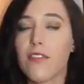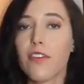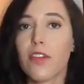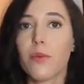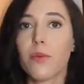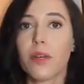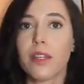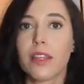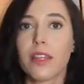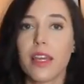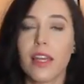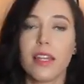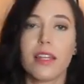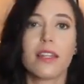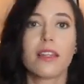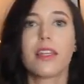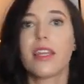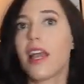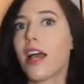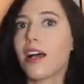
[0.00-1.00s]
Even
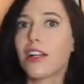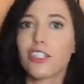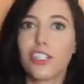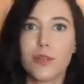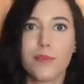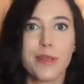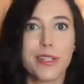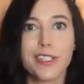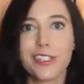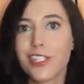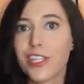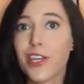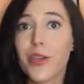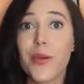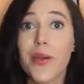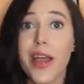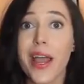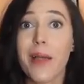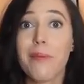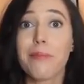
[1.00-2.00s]
within the
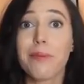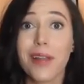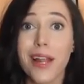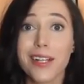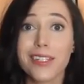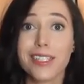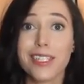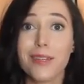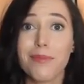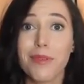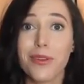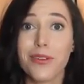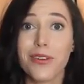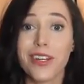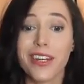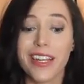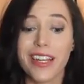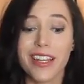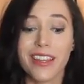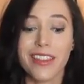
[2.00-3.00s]
LGBTQIA+
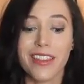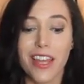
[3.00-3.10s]
community,